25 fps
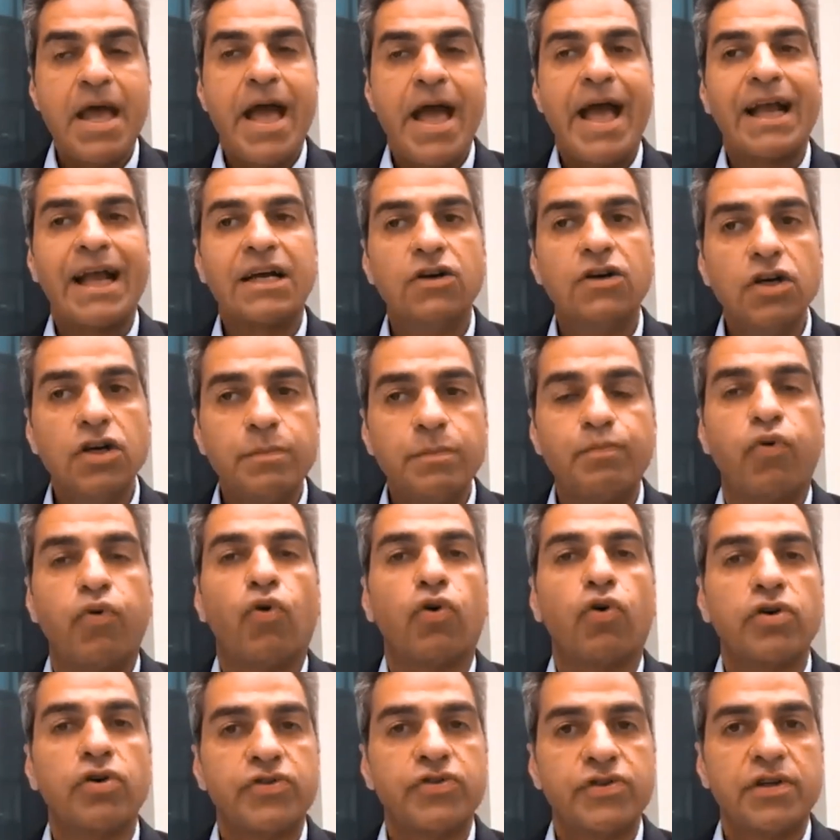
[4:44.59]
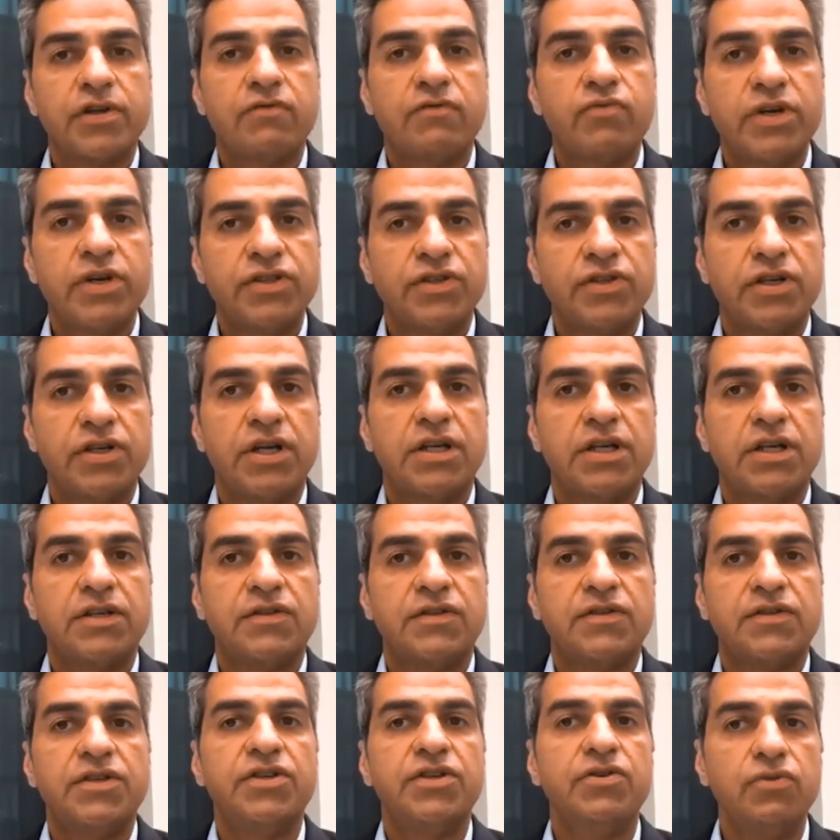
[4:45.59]
a good portion of which
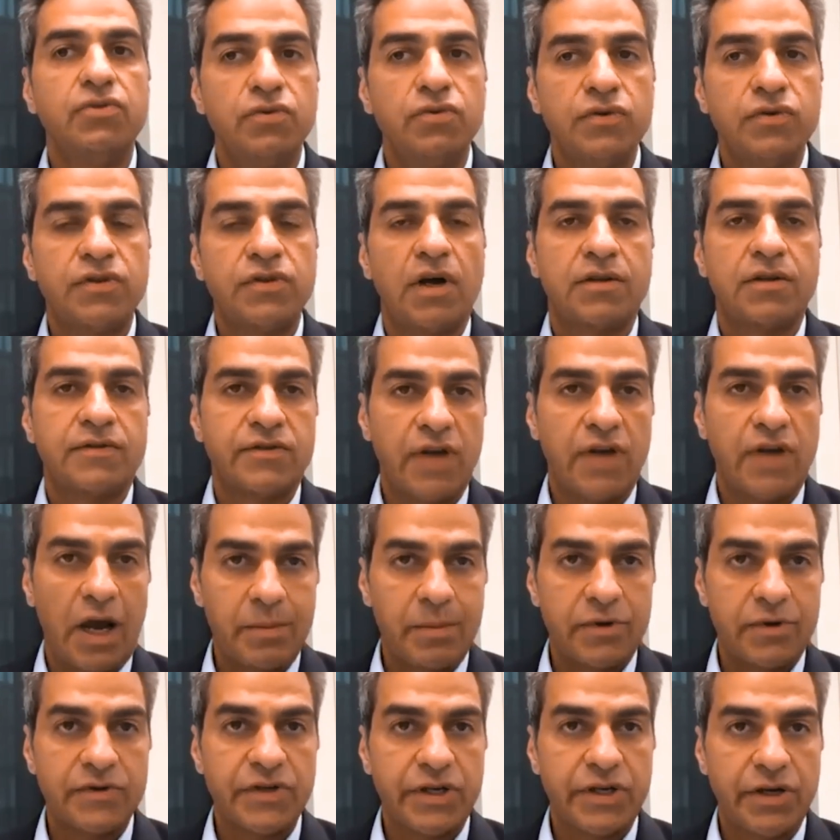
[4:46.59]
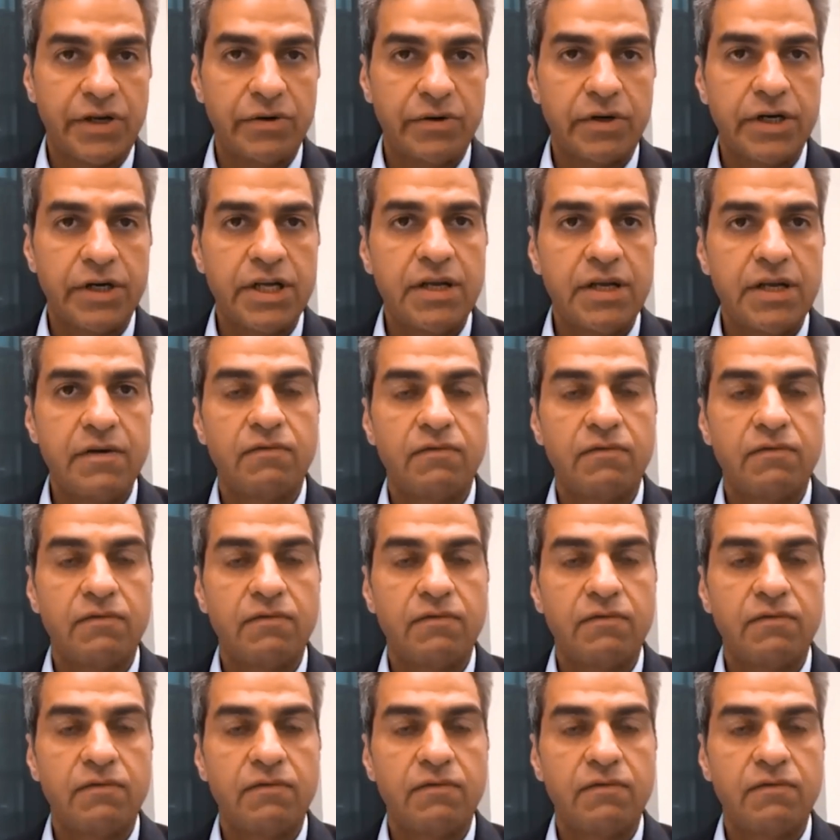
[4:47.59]
is used on cybersecurity.